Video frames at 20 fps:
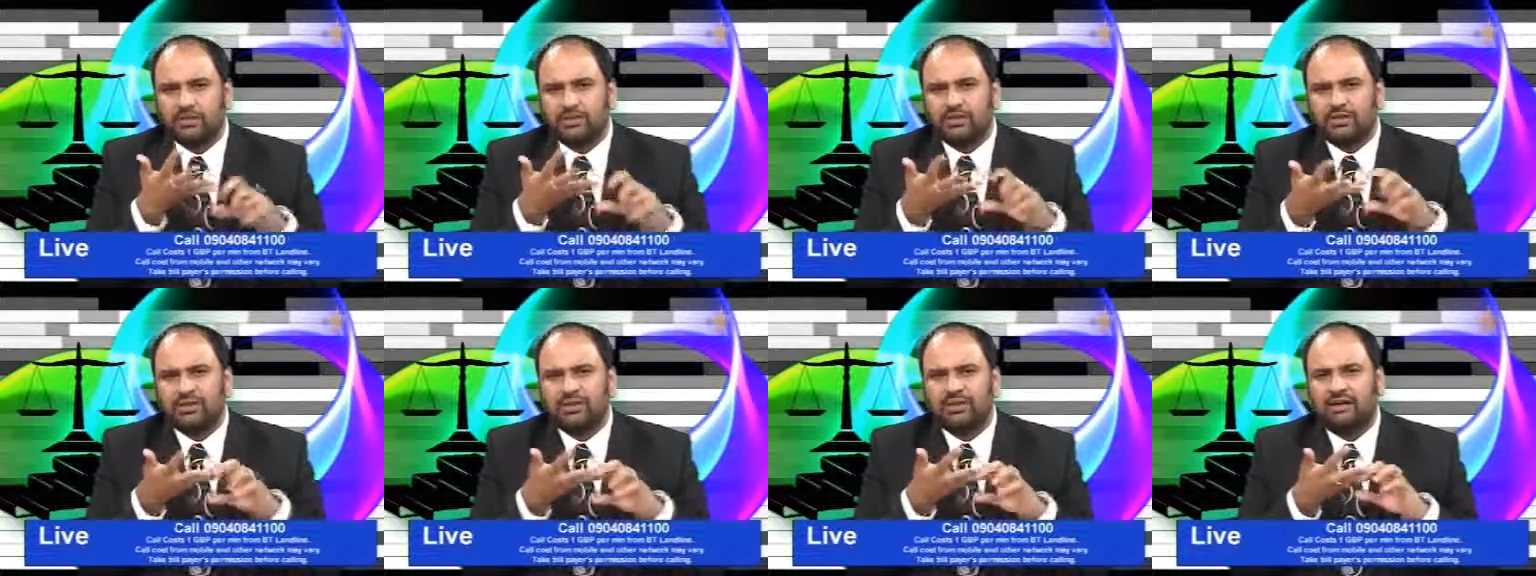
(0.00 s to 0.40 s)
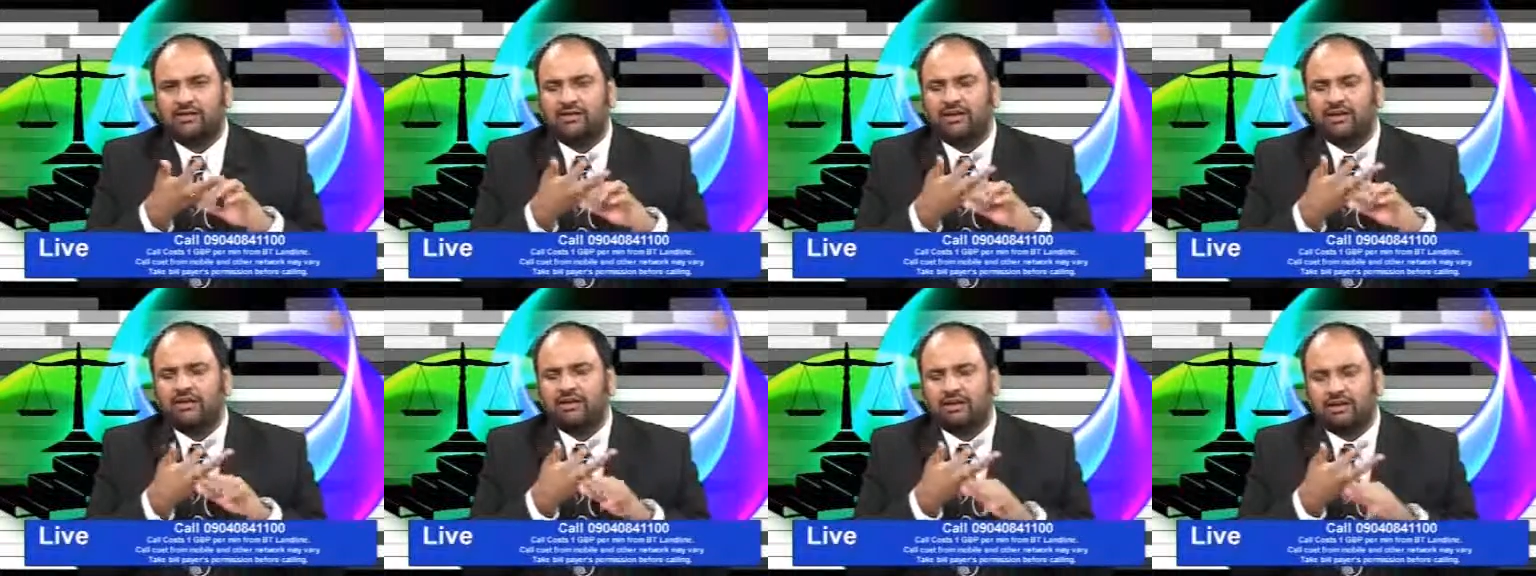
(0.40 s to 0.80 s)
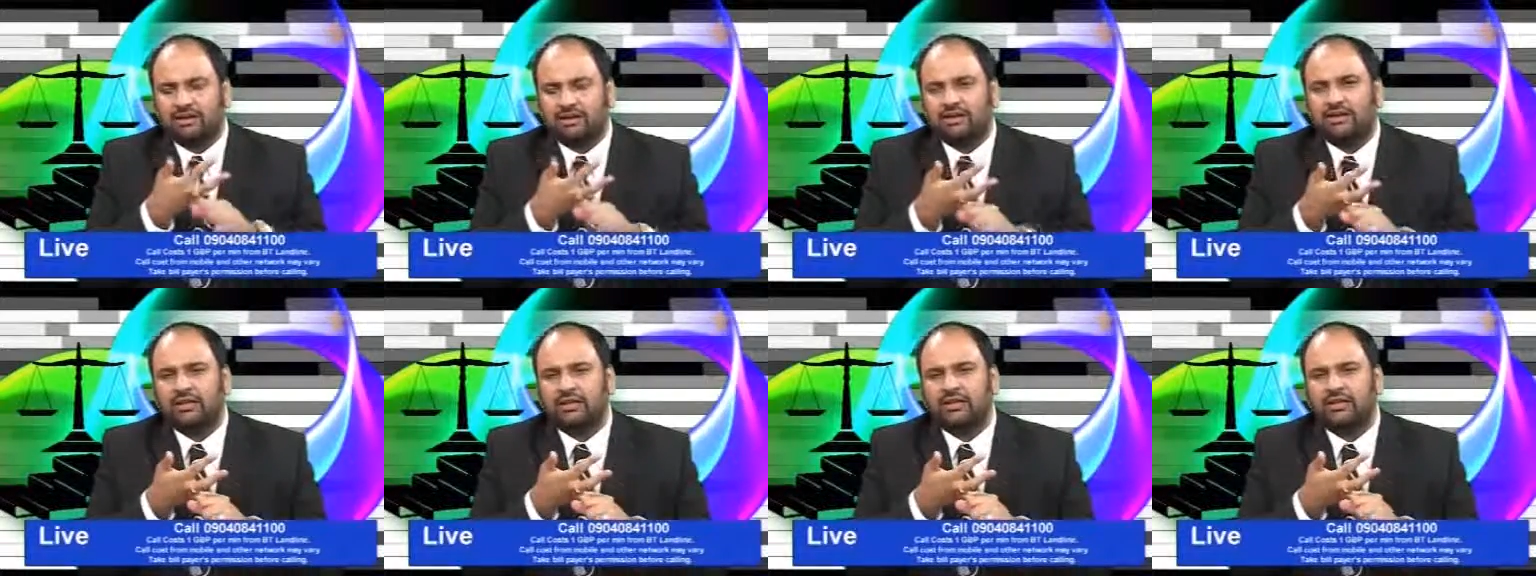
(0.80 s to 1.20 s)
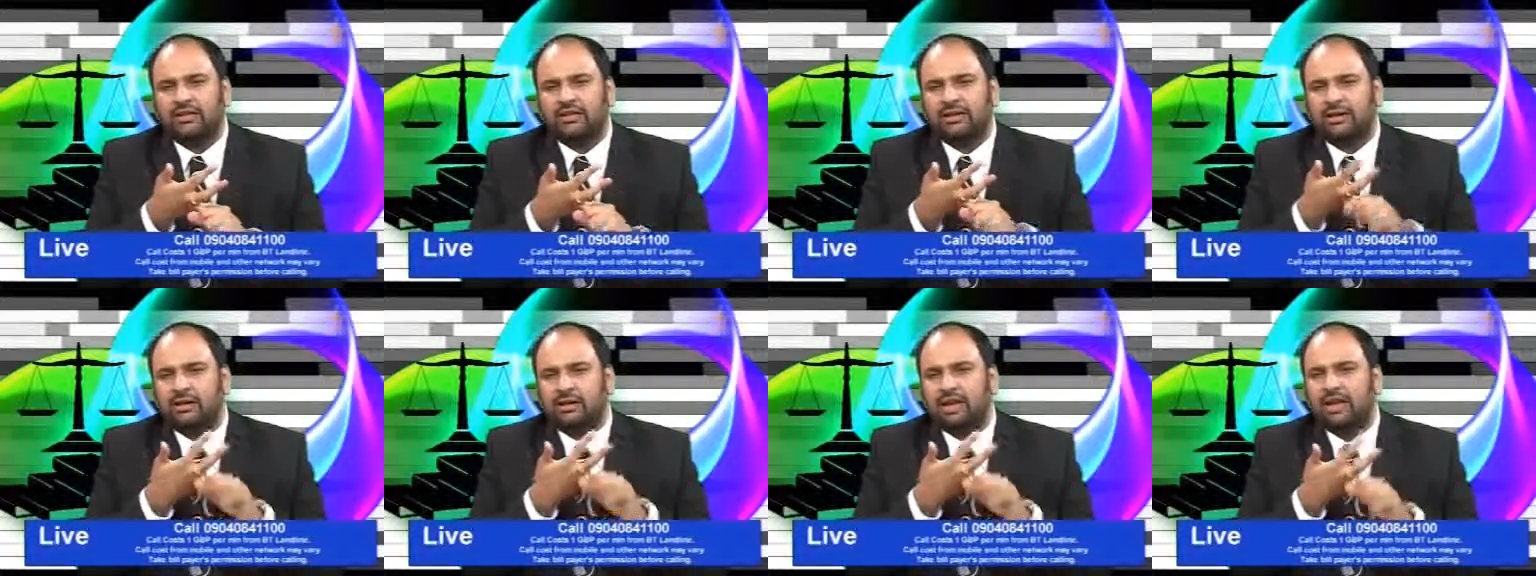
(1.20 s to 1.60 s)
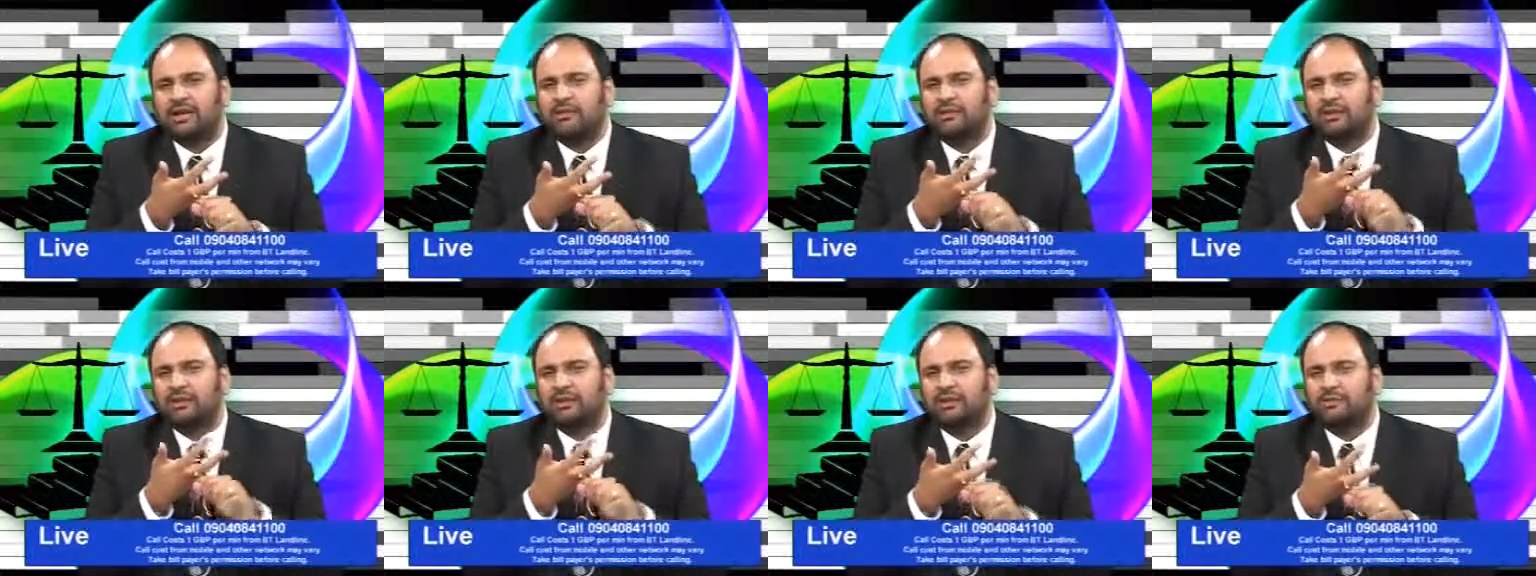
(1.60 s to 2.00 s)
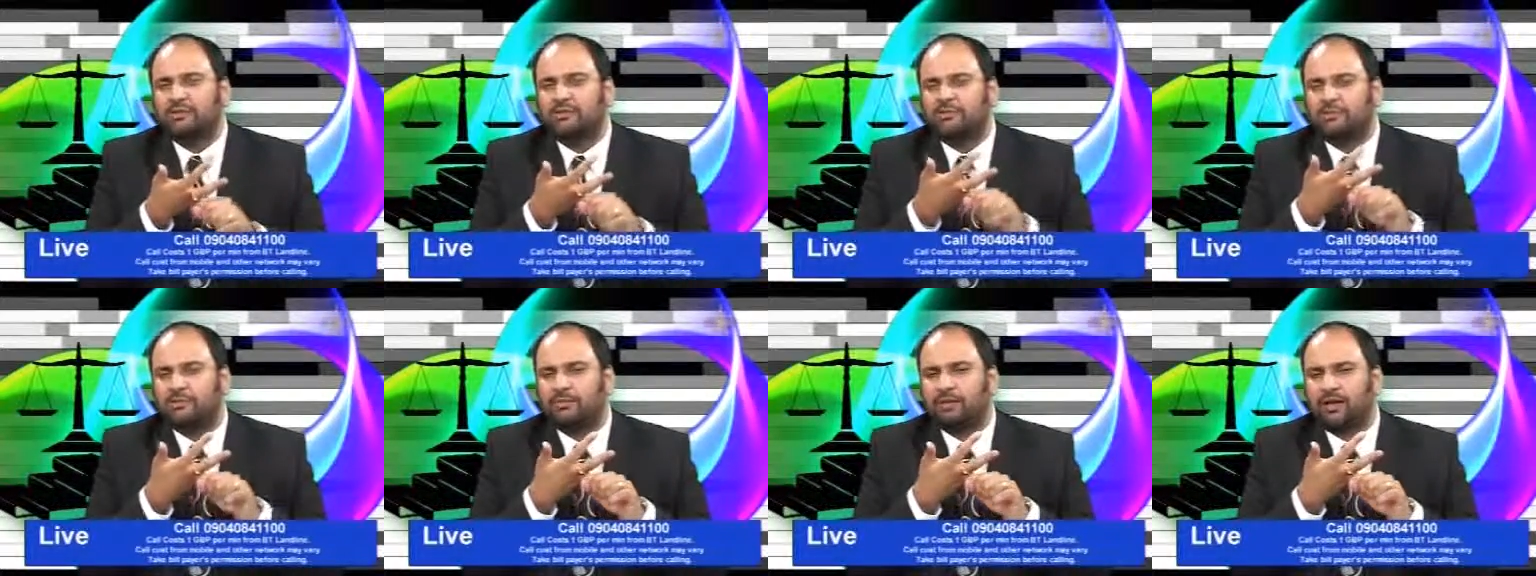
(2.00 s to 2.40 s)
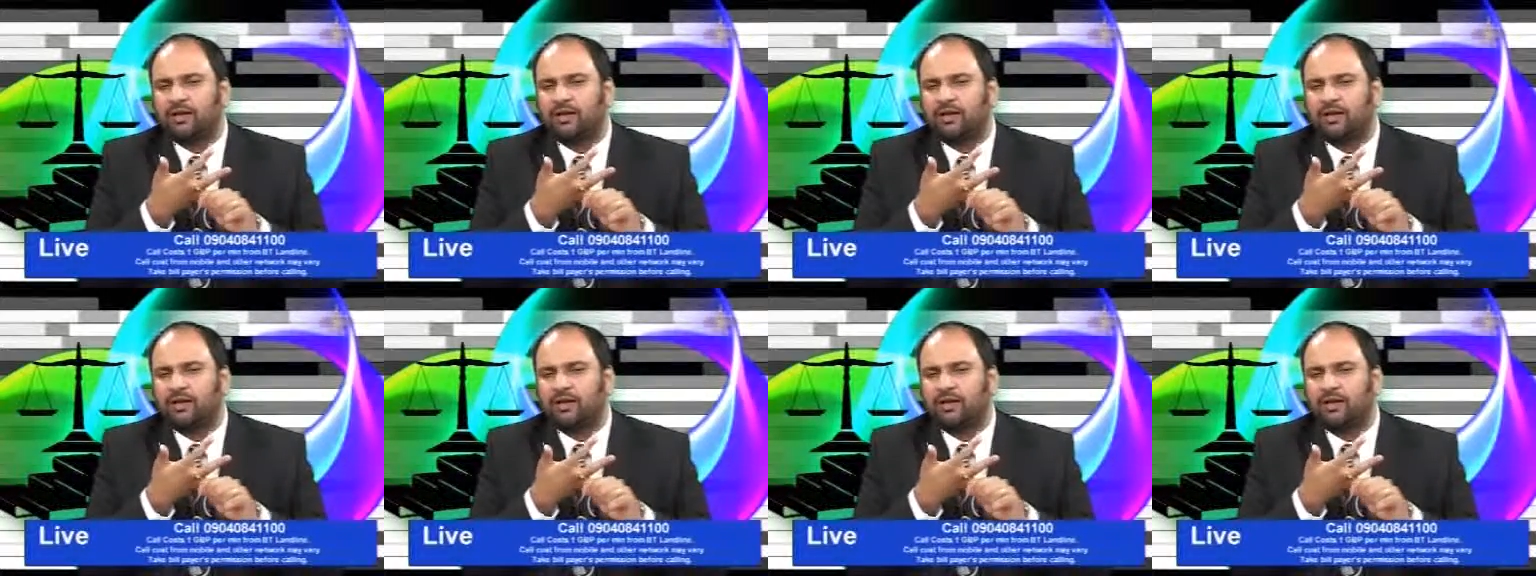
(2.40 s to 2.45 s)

The other, that anyone coming from